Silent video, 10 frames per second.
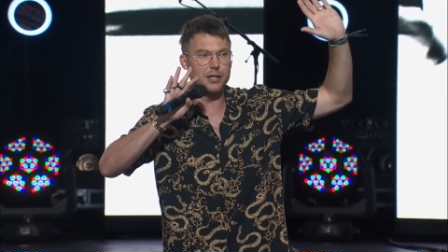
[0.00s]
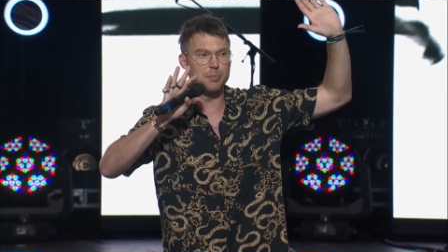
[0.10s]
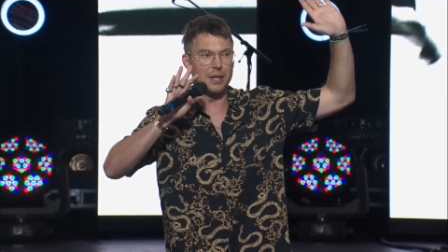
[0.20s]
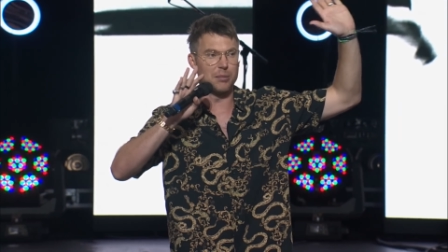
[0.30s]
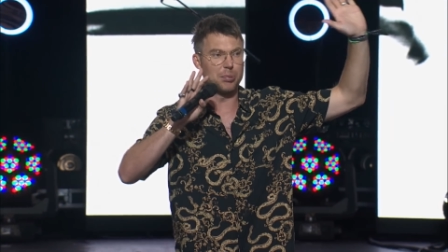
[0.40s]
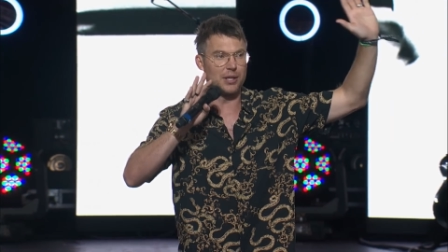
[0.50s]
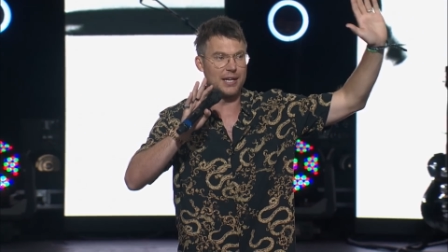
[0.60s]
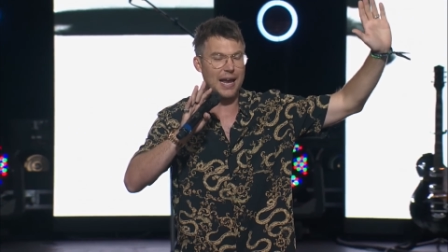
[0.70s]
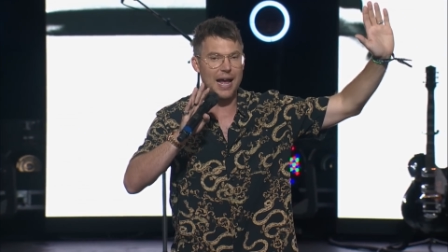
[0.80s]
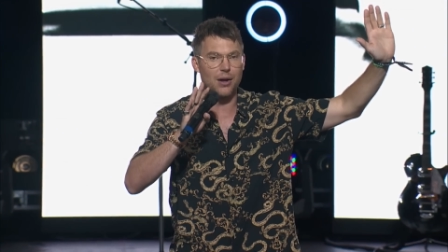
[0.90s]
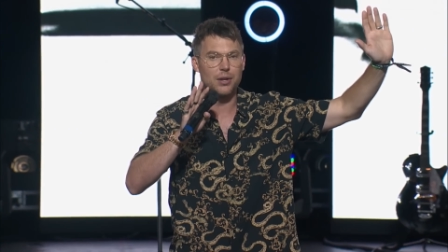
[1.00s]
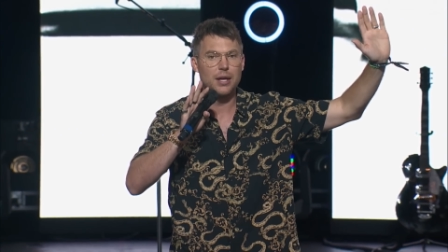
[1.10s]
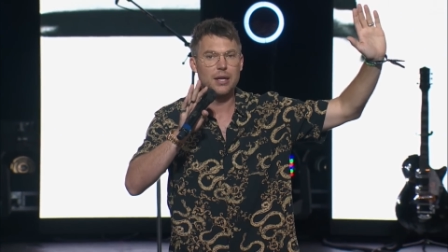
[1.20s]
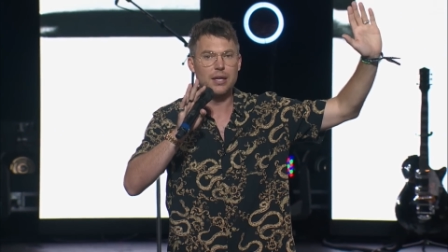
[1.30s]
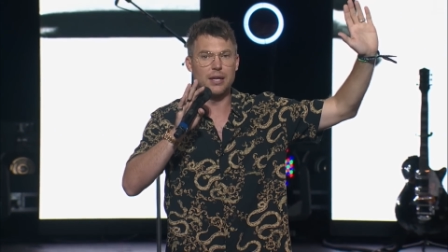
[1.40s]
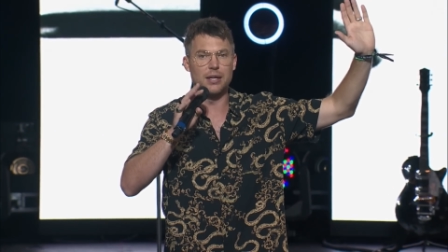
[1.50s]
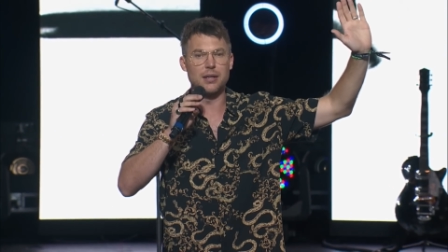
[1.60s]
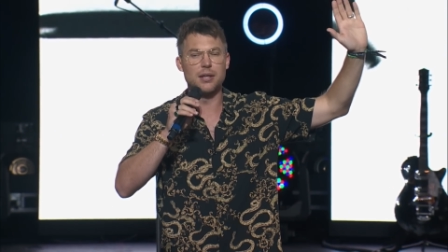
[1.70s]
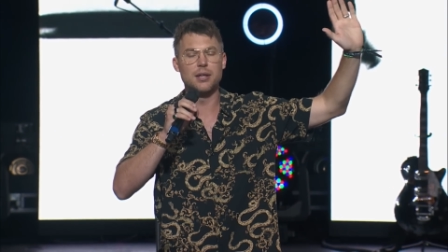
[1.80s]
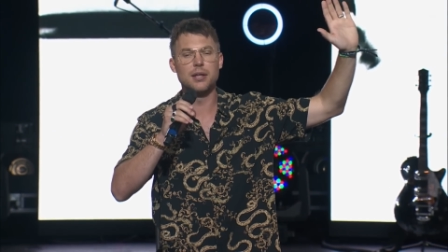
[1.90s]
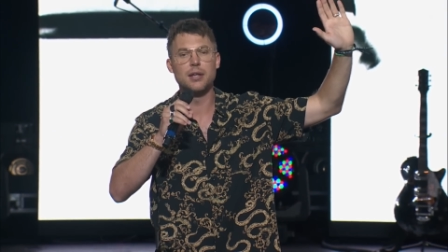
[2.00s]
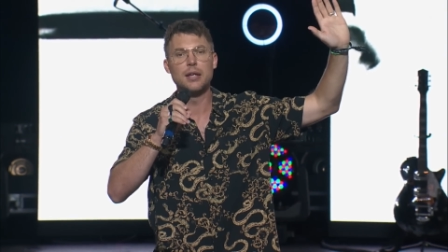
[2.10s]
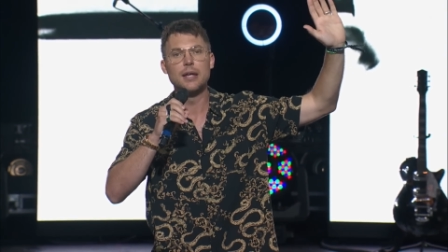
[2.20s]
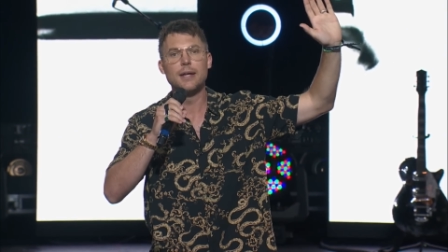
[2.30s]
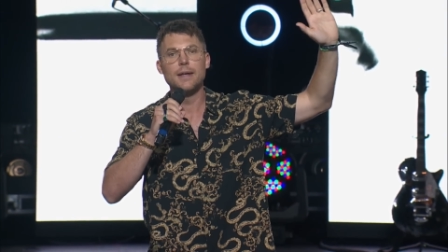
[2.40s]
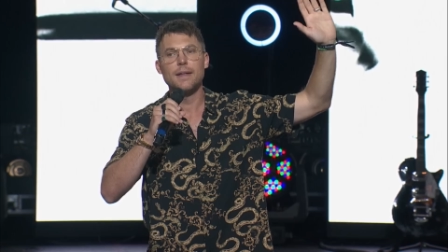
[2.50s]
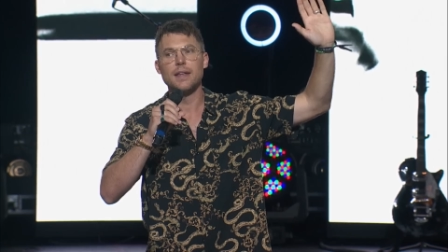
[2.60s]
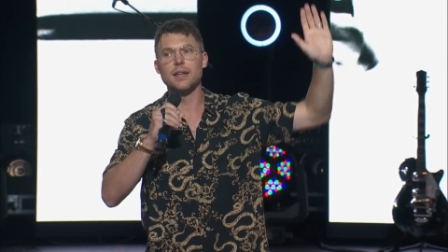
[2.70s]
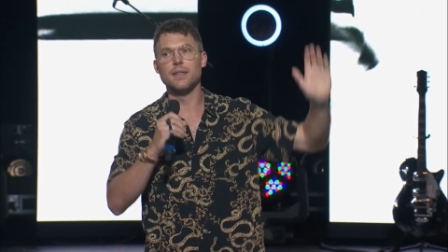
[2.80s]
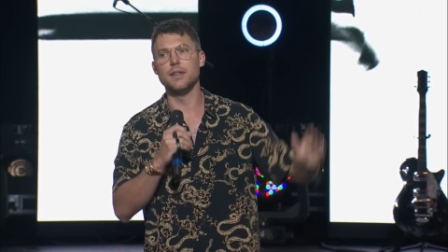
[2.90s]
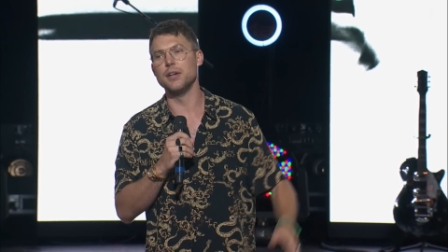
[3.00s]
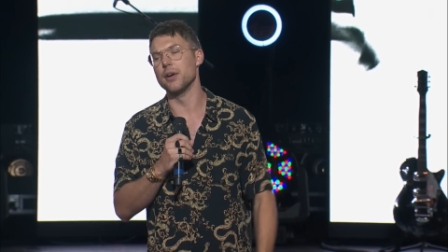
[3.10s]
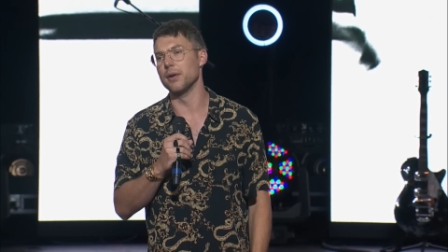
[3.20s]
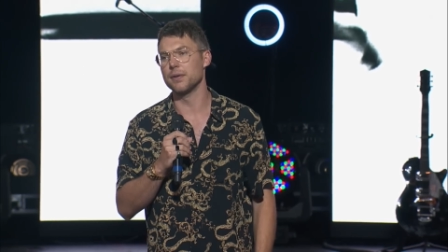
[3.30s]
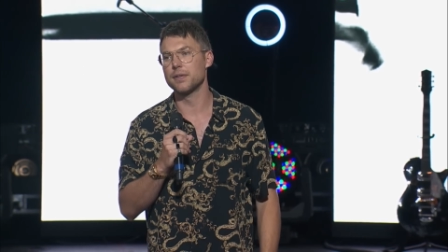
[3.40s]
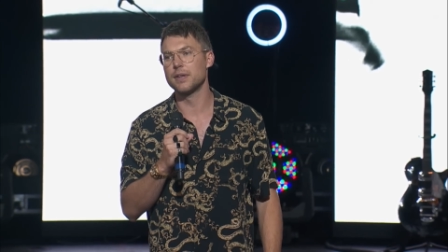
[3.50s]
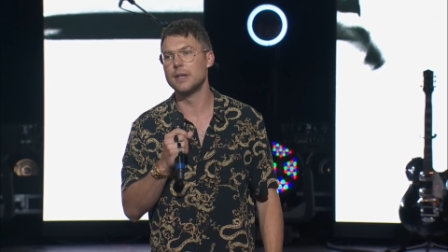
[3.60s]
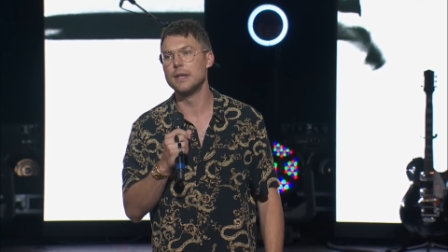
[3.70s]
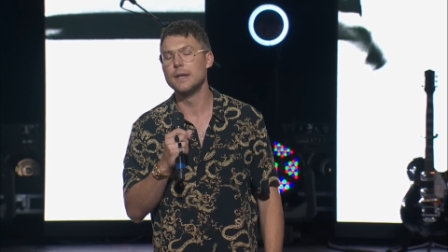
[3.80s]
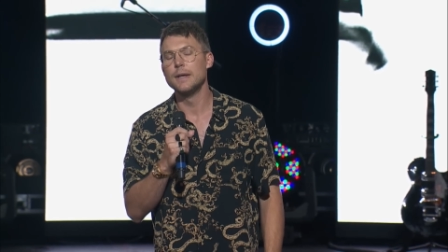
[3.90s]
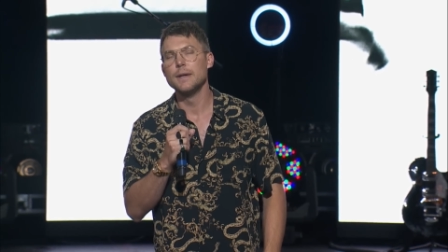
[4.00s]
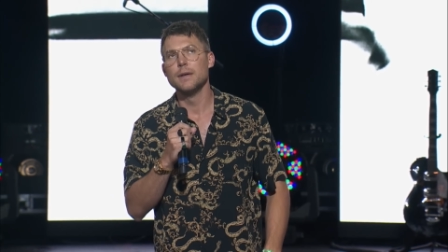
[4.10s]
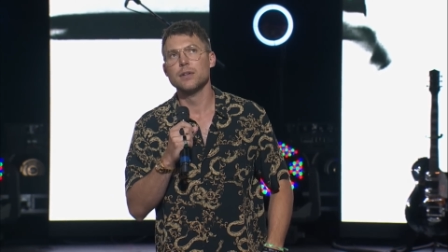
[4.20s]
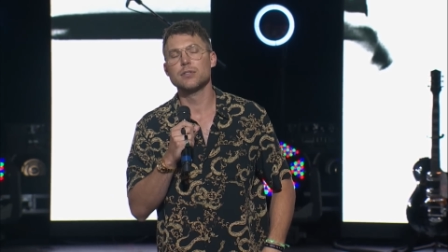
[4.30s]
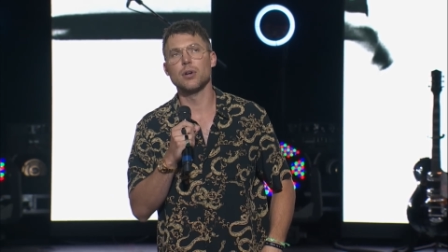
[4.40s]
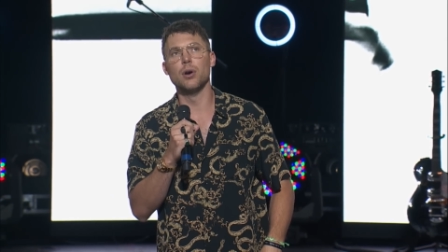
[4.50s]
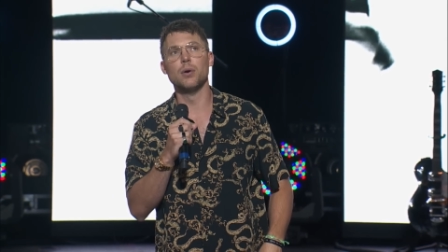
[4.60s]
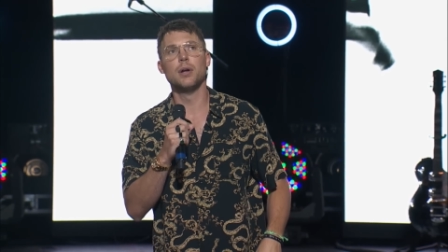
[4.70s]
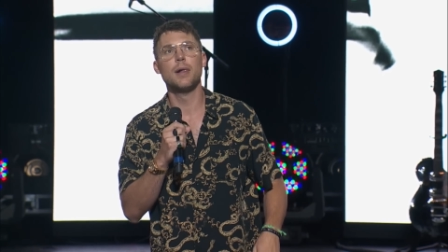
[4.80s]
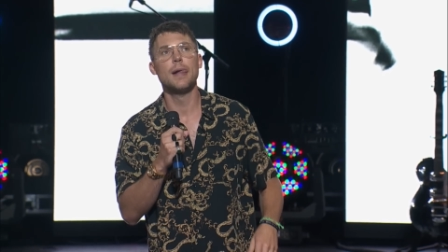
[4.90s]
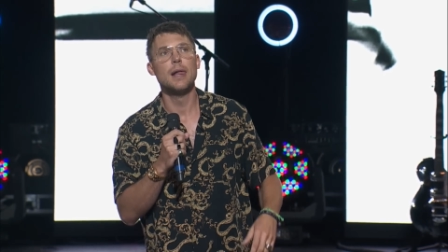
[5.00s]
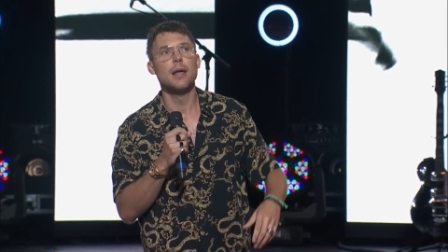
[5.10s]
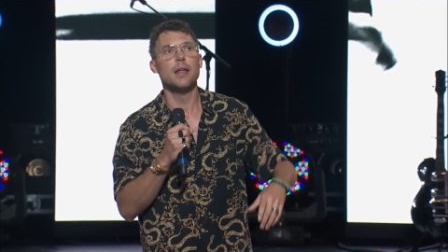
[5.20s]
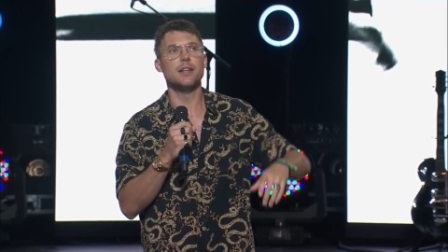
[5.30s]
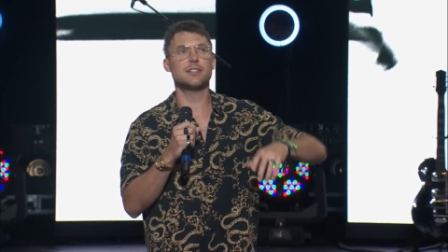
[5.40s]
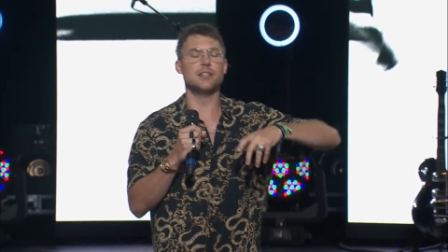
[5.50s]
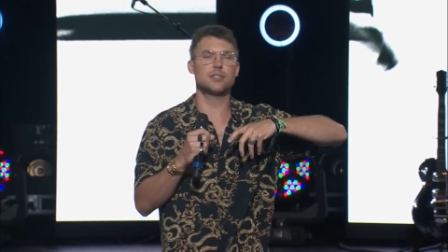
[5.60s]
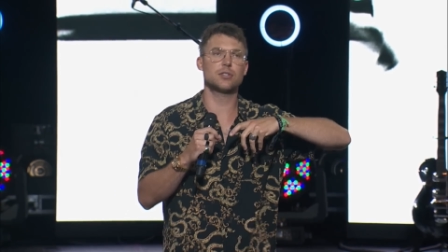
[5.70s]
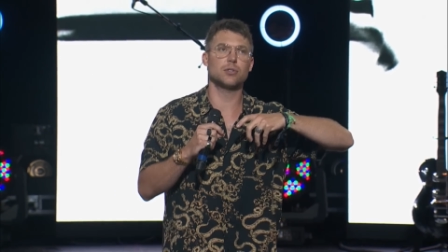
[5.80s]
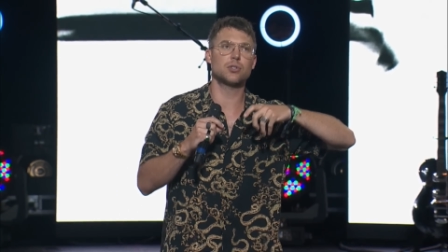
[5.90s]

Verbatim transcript: is being played out in, in the earth. So it says,